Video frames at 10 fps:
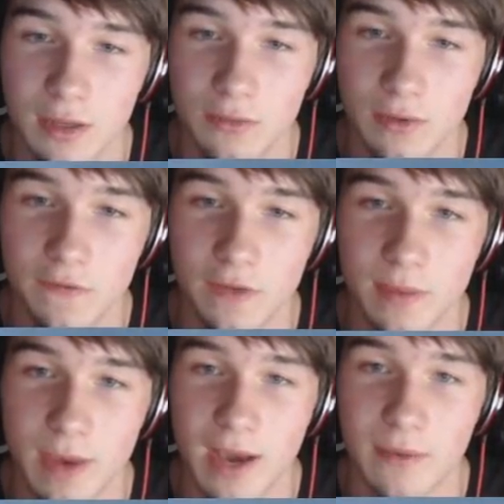I really think
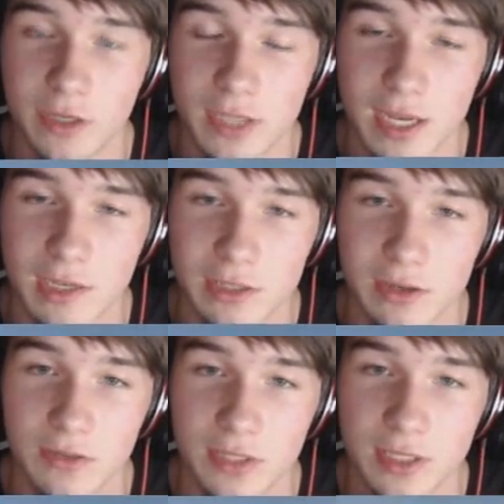about how much actually
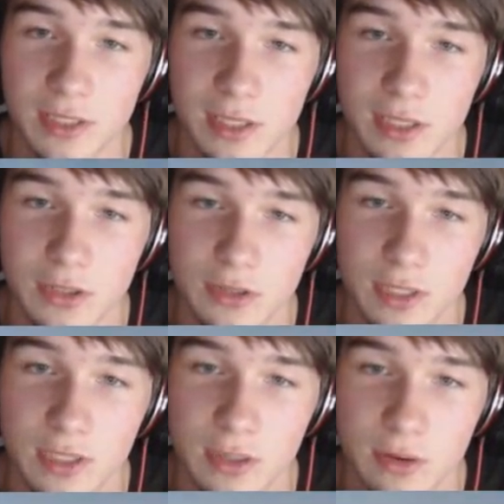goes into these
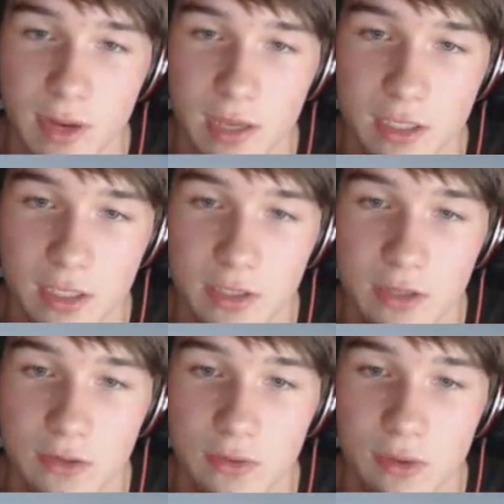trees to create such a
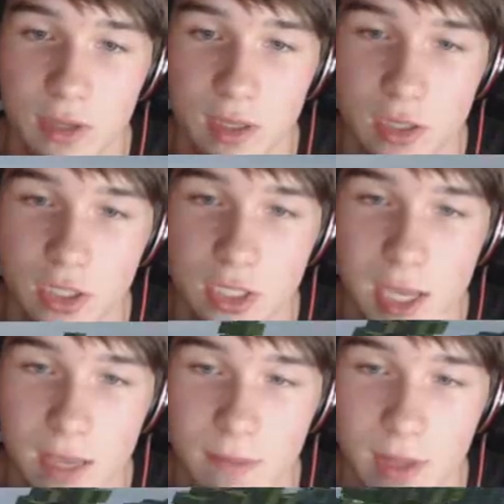cool looking
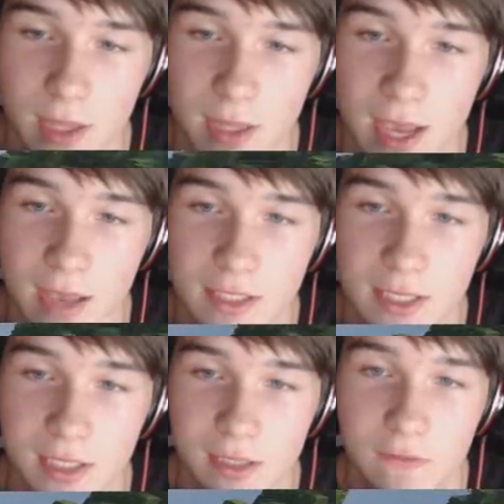shape like that is
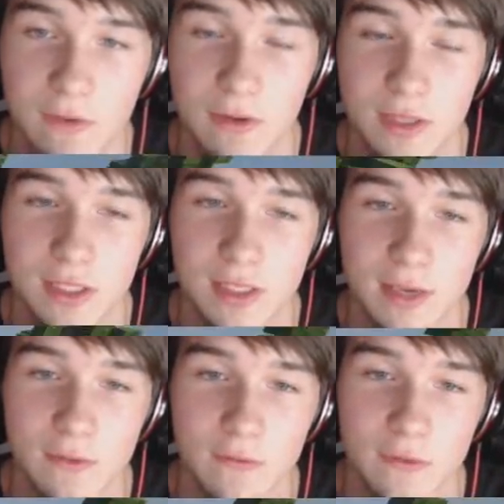actually very
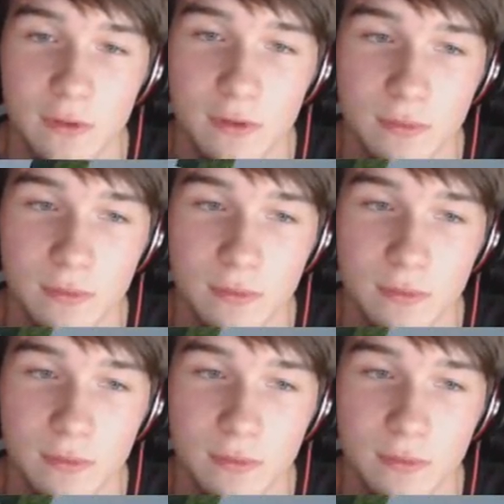skillful.